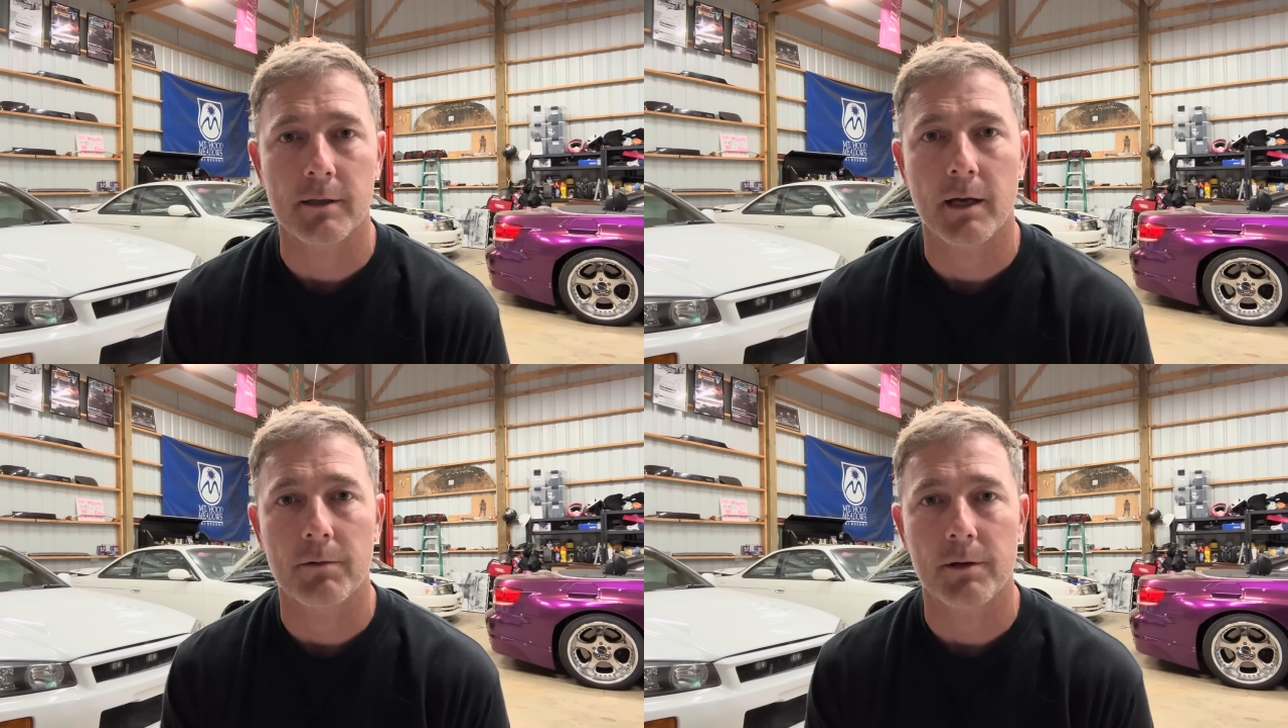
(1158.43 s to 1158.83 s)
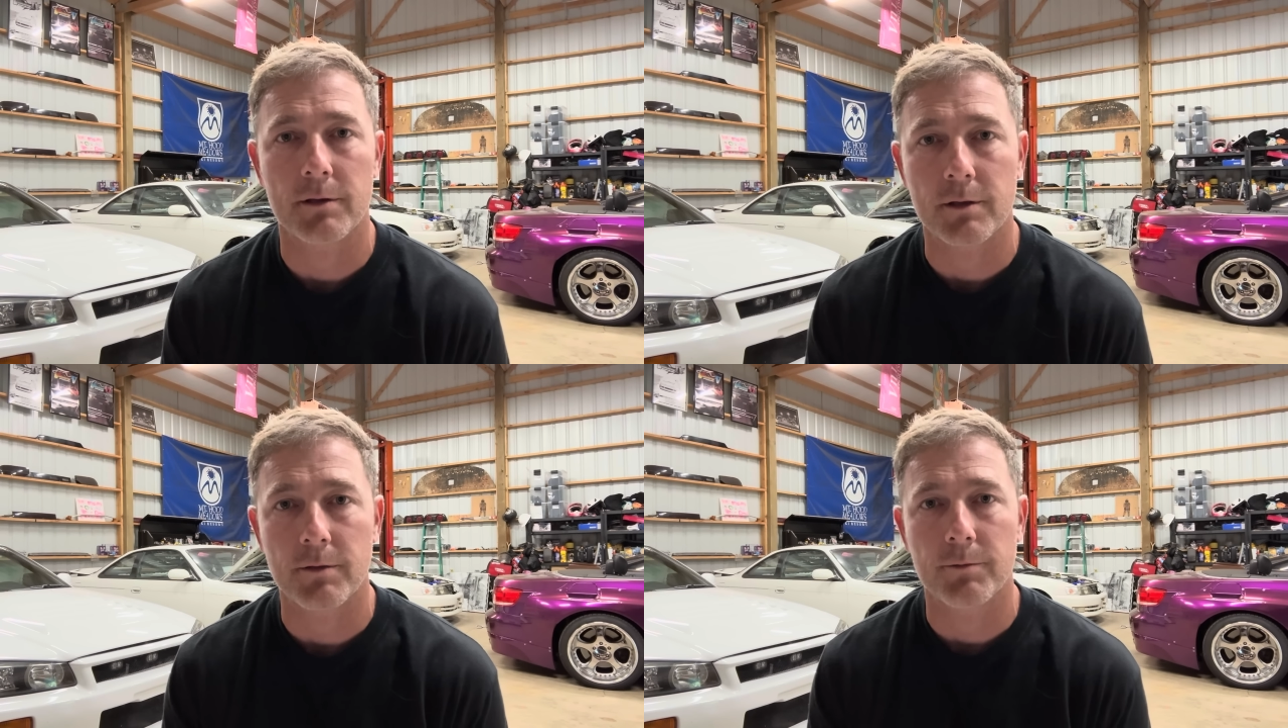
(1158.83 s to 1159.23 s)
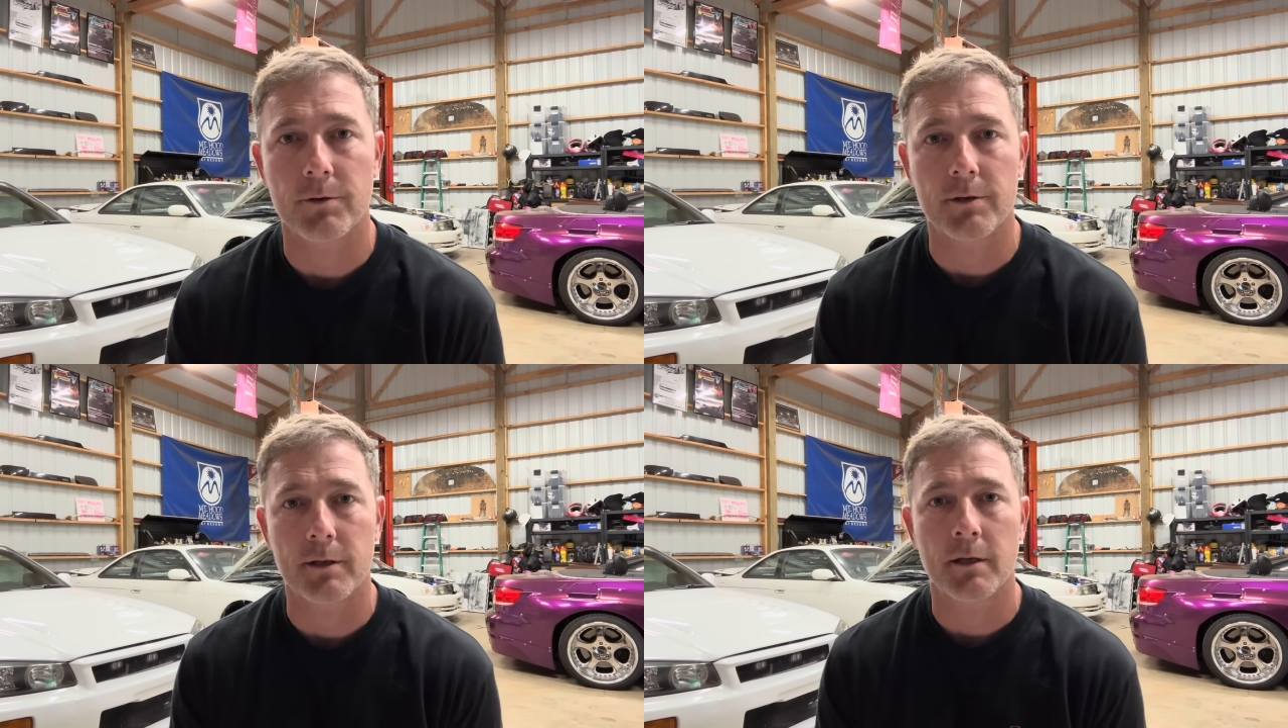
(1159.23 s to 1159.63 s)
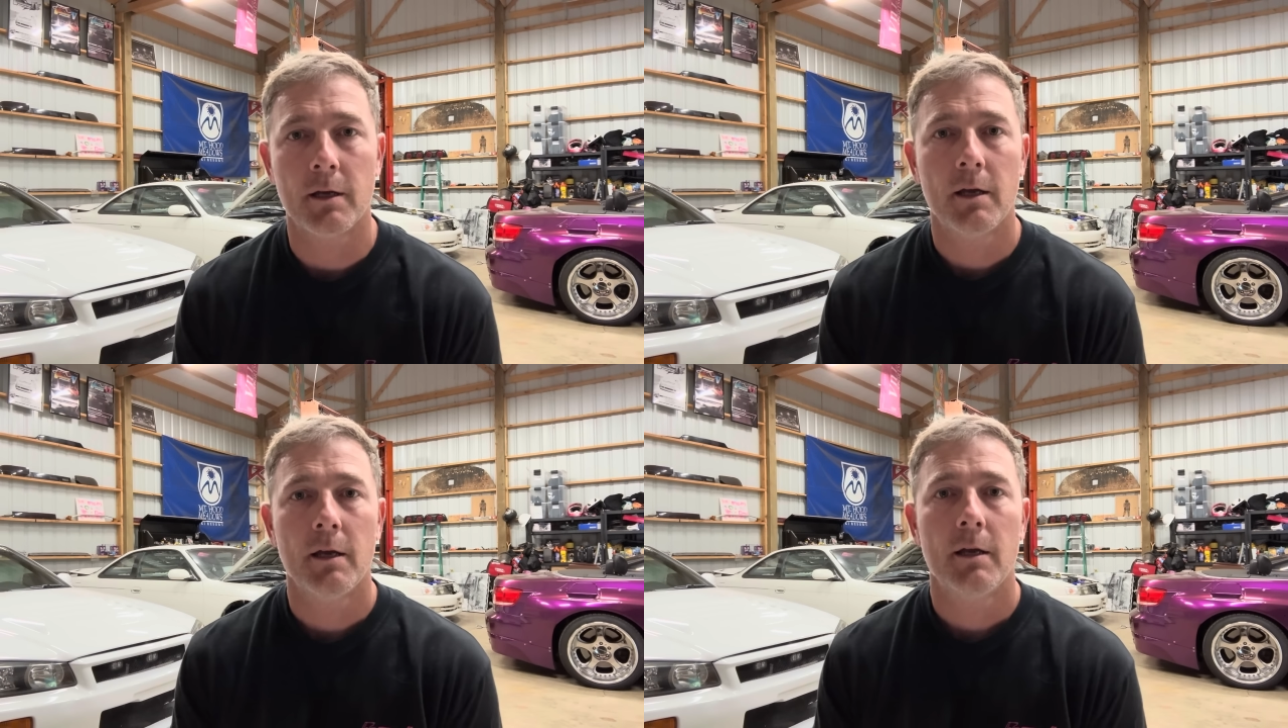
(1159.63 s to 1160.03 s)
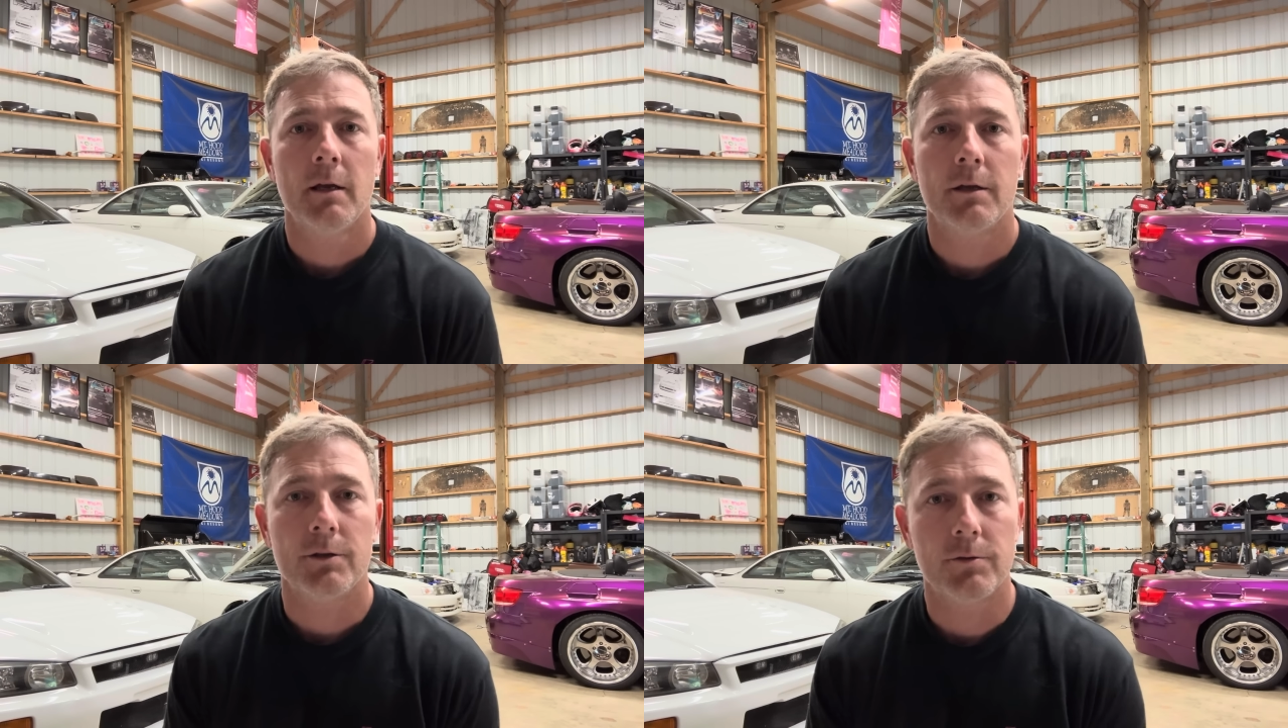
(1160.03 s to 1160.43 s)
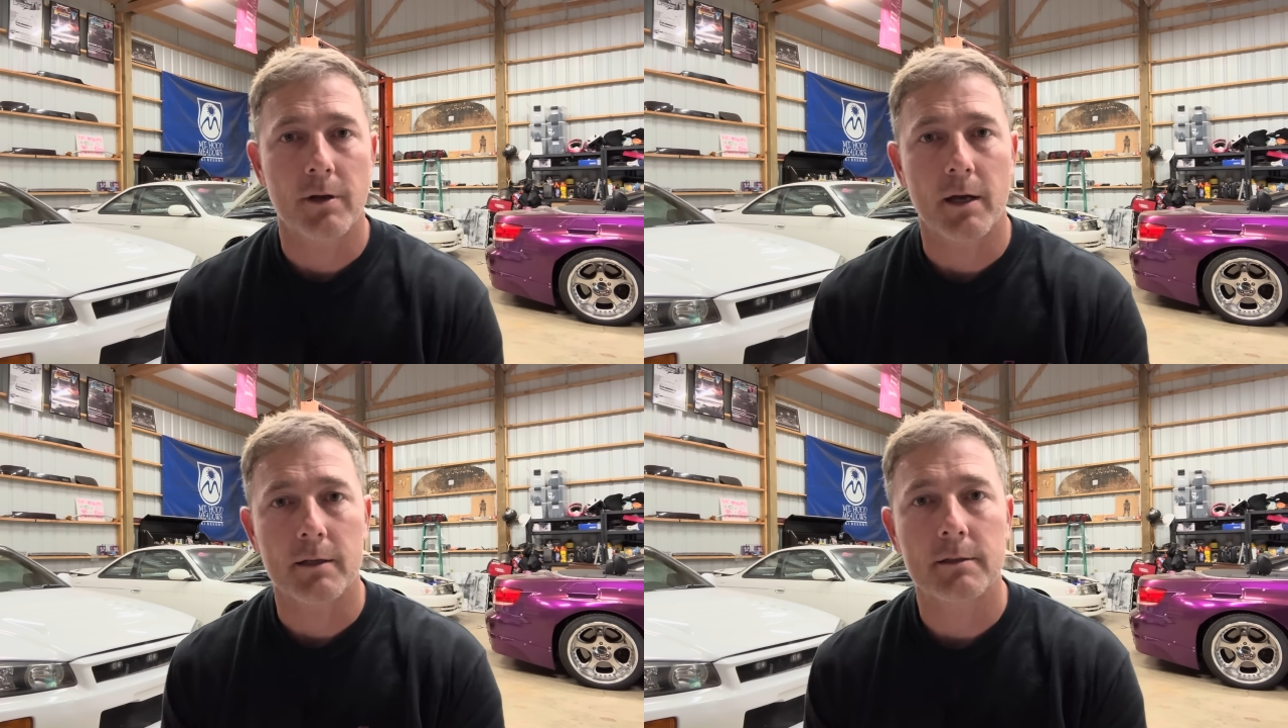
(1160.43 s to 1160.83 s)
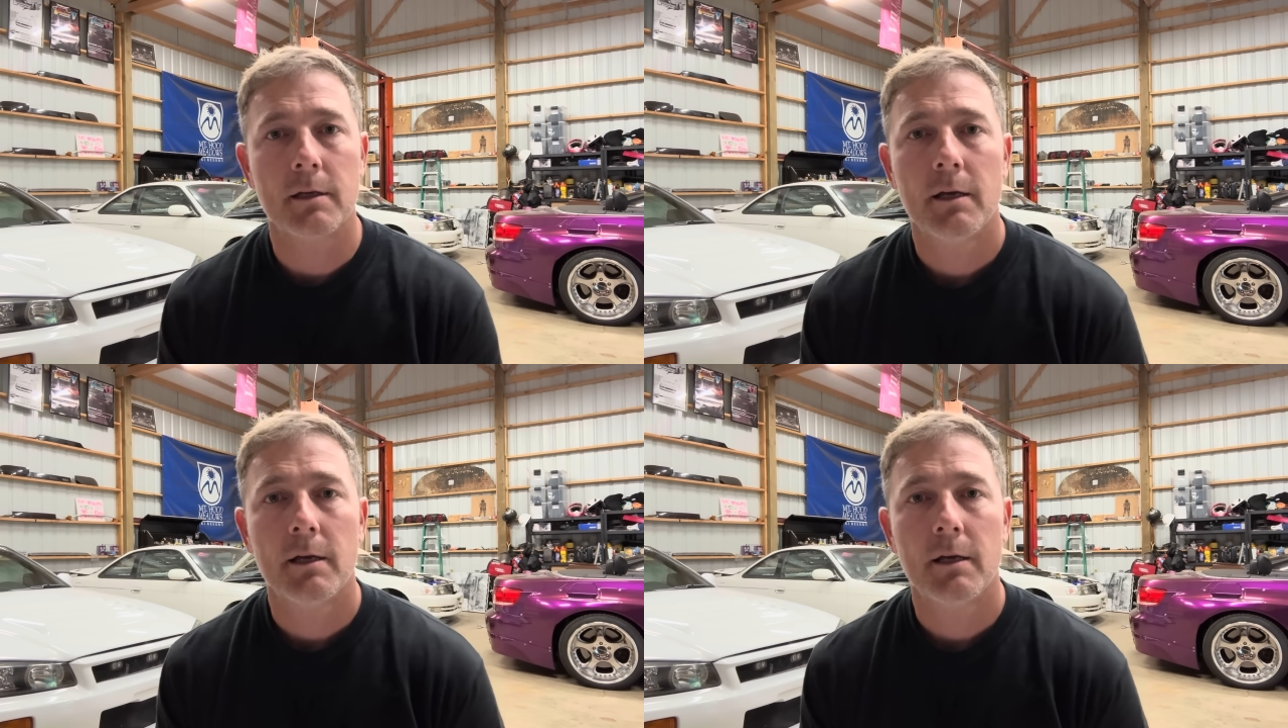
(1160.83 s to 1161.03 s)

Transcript: That way the community, you guys,